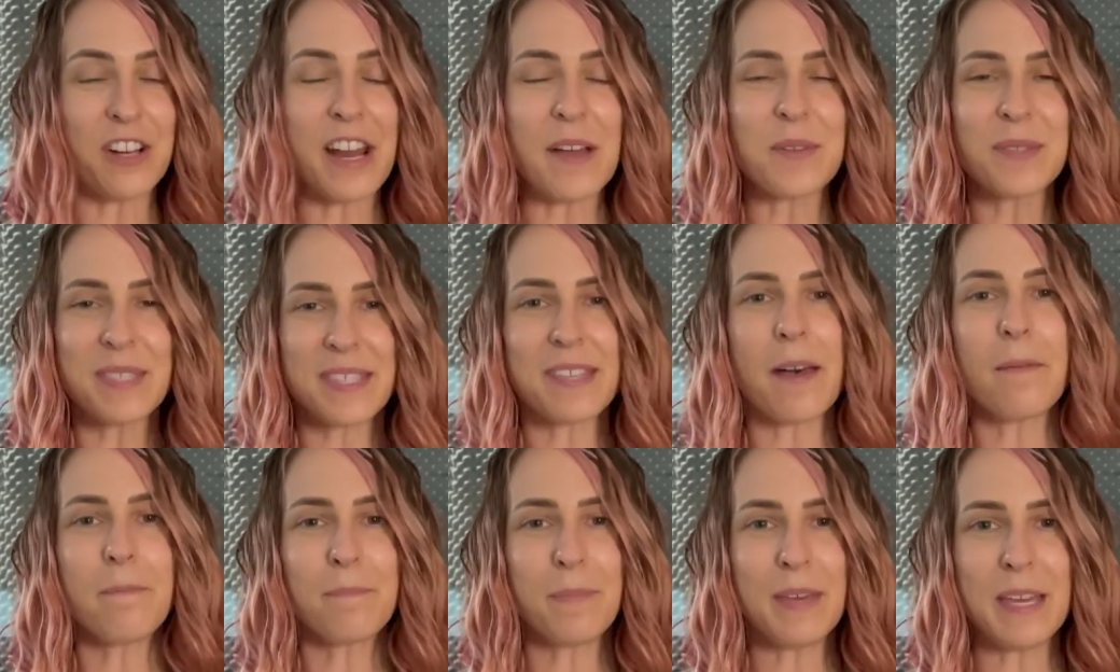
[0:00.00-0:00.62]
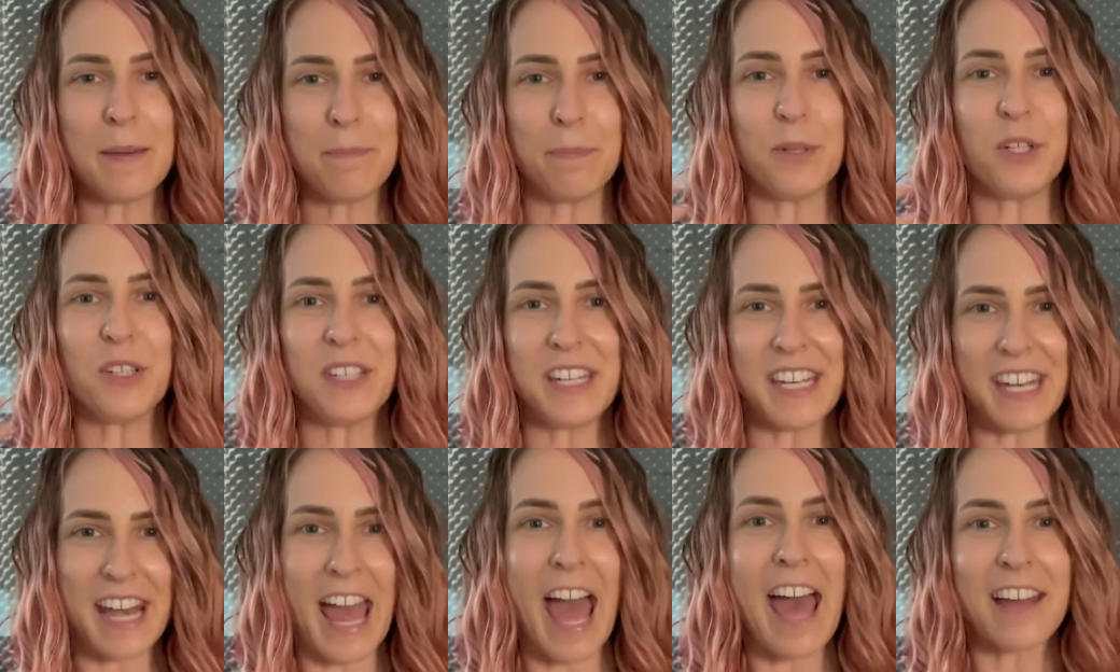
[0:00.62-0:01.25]
Now, some people
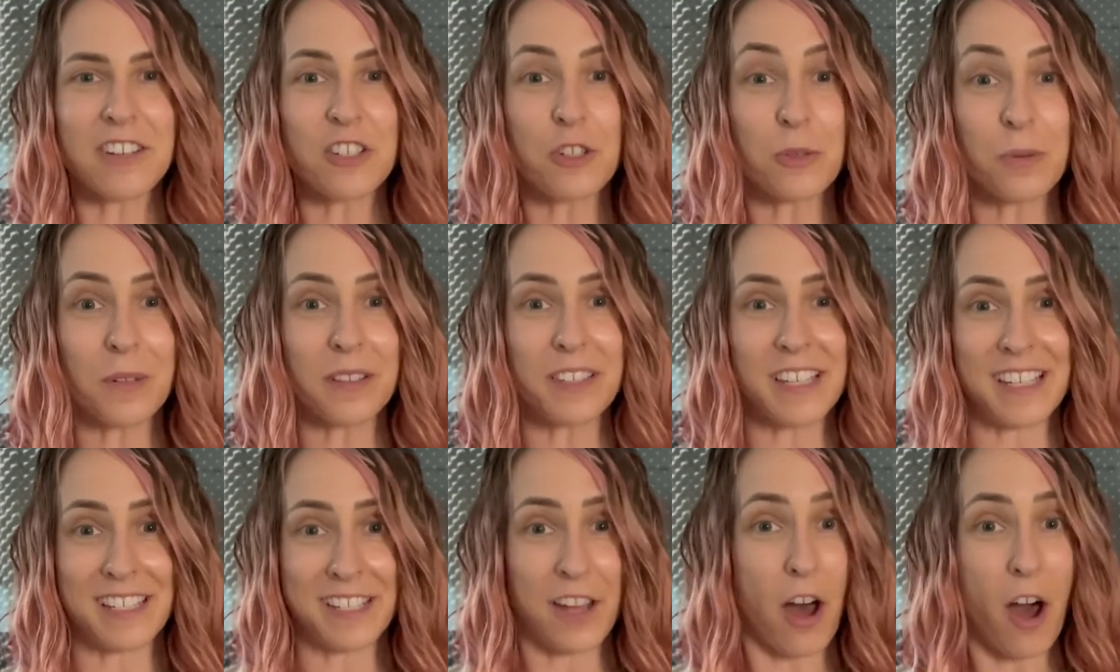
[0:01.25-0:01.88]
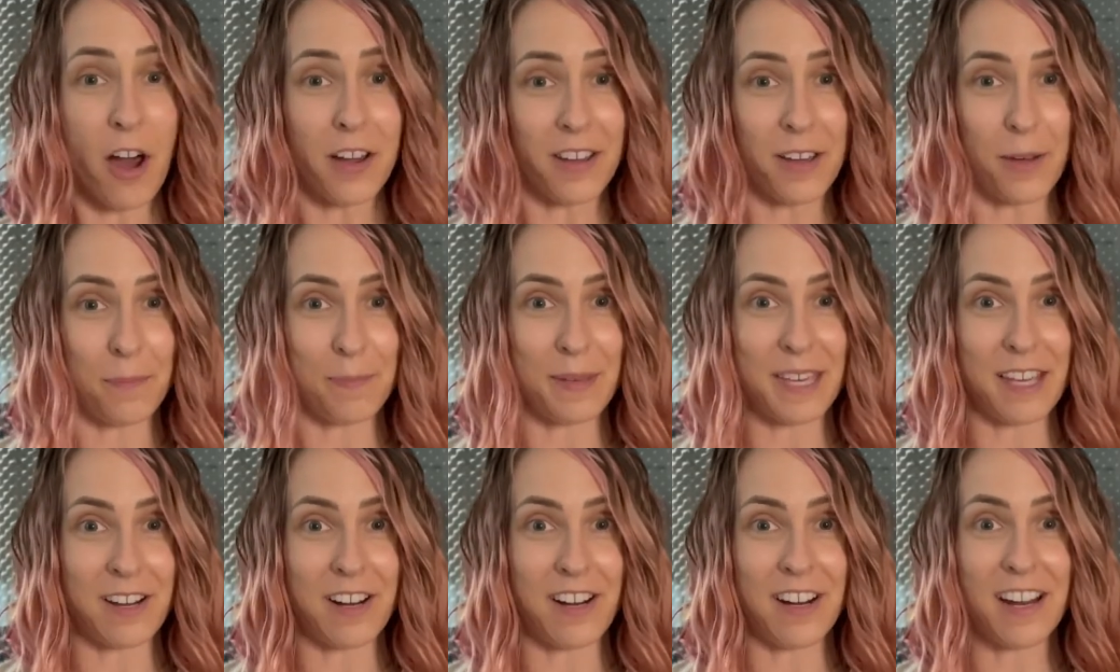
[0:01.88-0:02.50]
naturally talk up
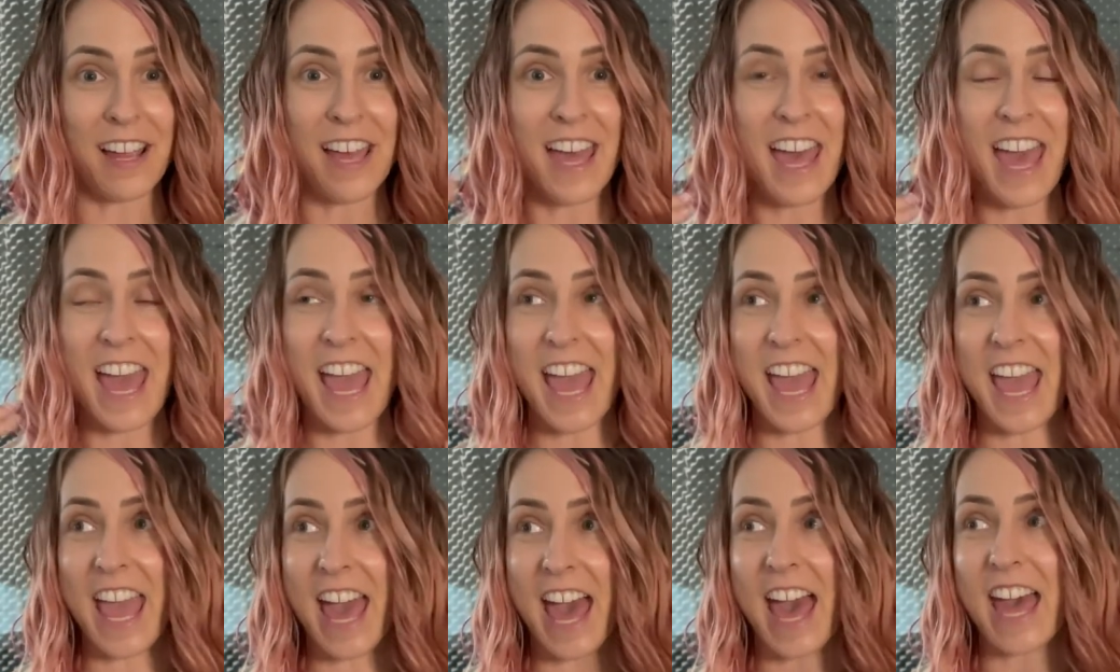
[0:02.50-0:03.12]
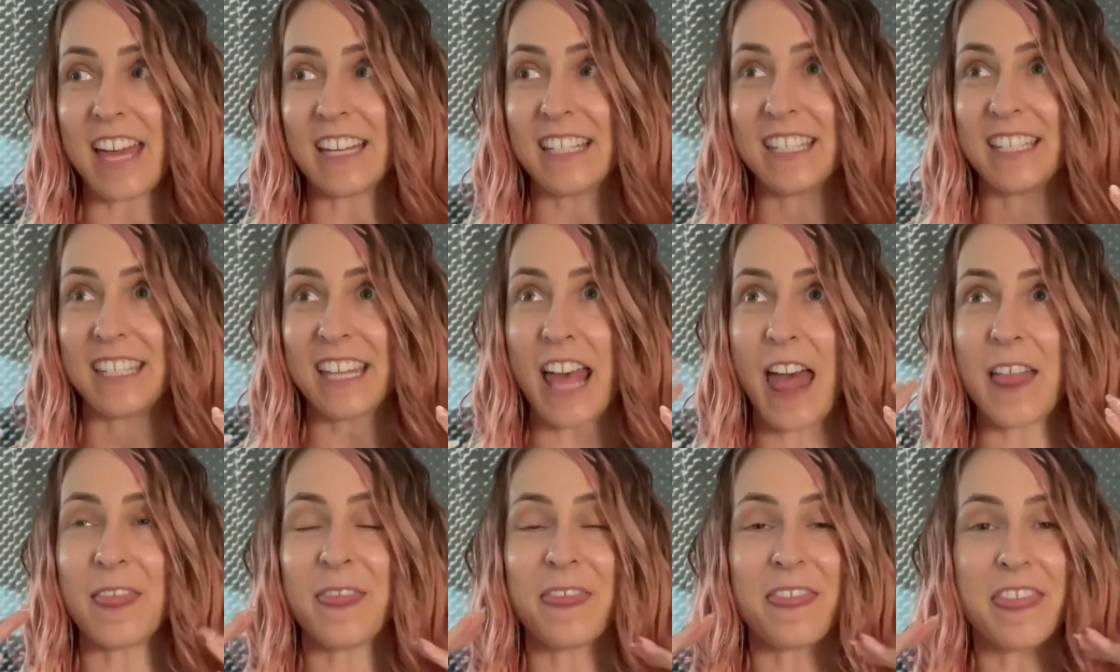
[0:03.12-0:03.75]
here, and
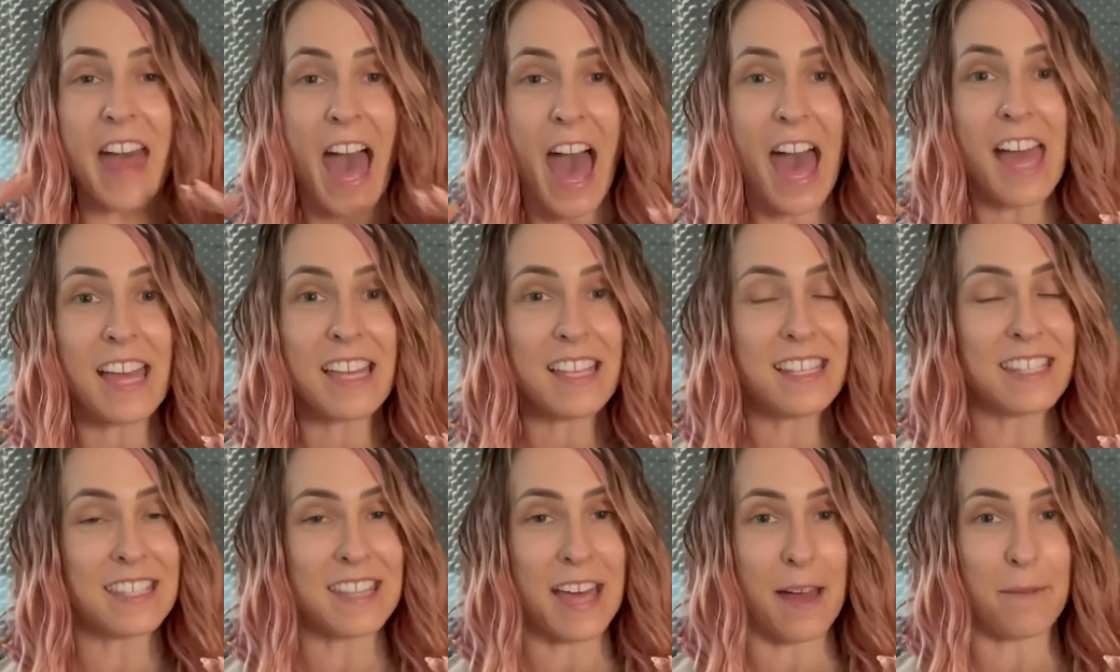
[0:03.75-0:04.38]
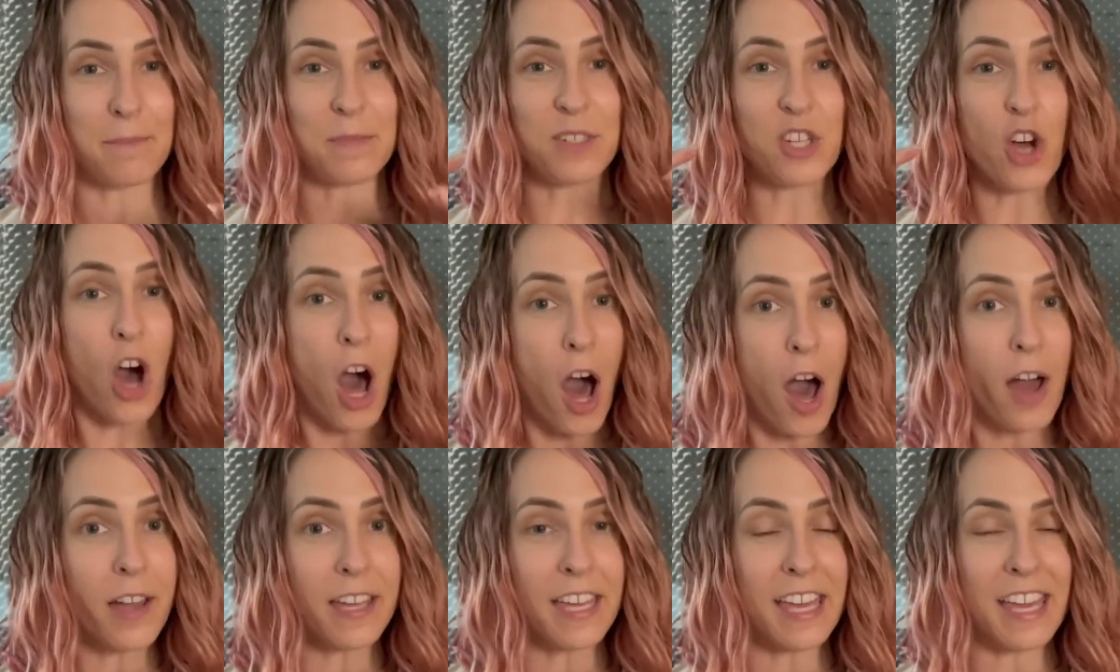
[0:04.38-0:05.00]
that is them
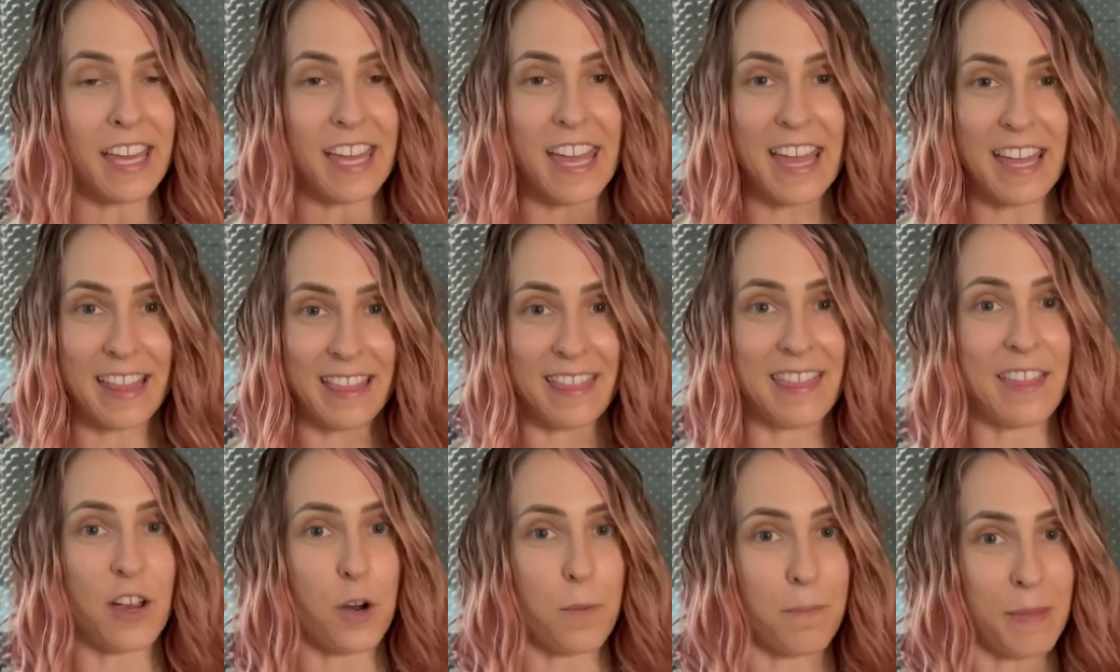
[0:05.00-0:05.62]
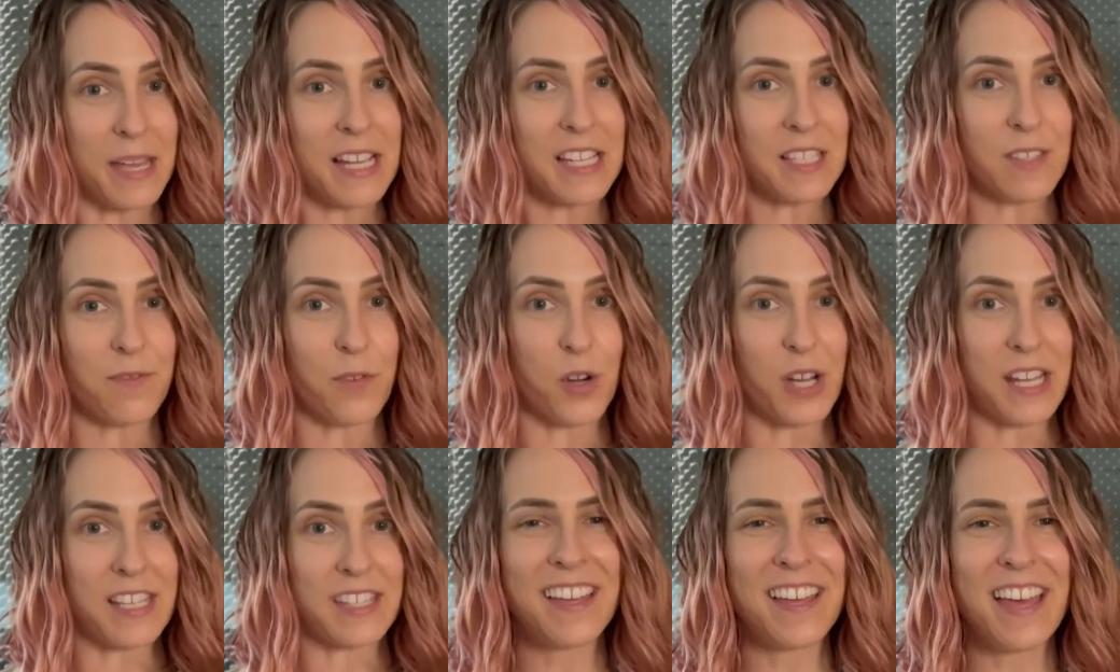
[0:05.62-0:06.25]
talking in their mixed
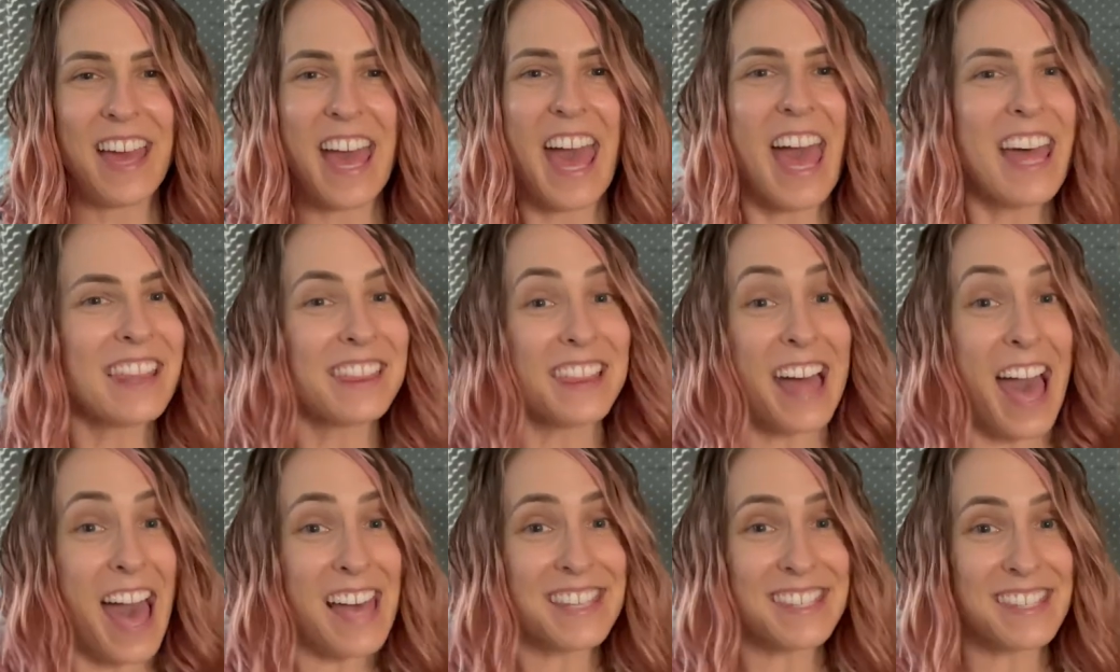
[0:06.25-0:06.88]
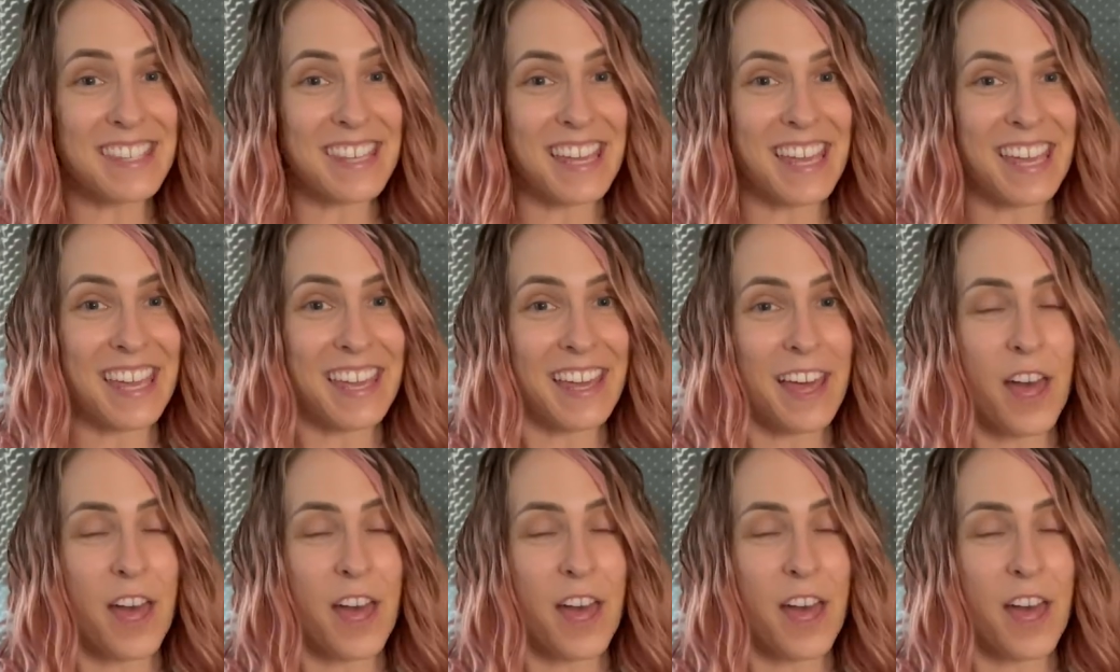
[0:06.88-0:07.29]
voice. And lastly,